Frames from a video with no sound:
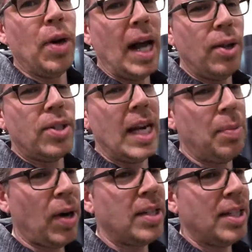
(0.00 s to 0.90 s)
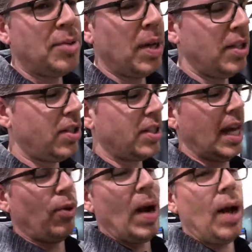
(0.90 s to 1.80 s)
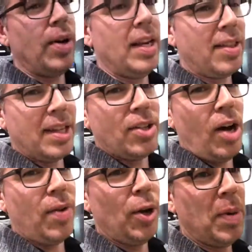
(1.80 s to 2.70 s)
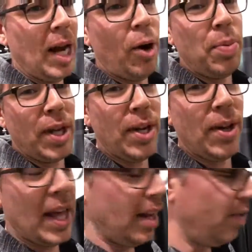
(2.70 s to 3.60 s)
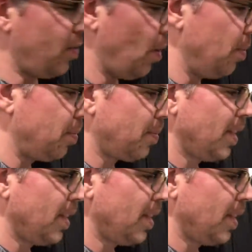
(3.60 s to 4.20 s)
we're not losing any presence, but it's just kind of rounding things off a little bit. I hope you can hear that on the phone.